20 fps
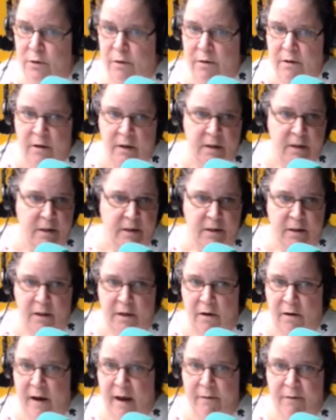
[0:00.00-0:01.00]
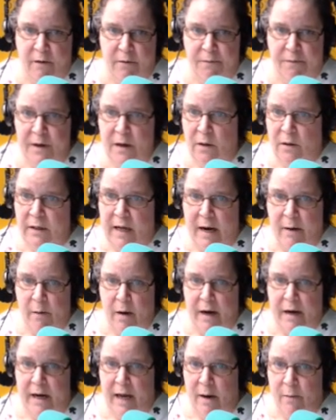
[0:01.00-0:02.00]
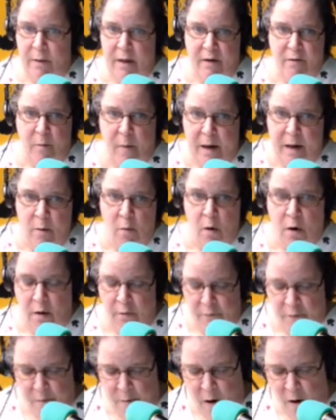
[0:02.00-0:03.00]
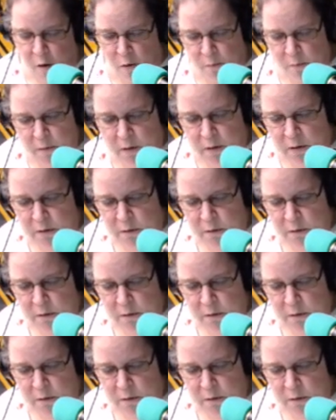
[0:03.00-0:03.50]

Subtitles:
are, you know, having a field day right now with everybody working from home.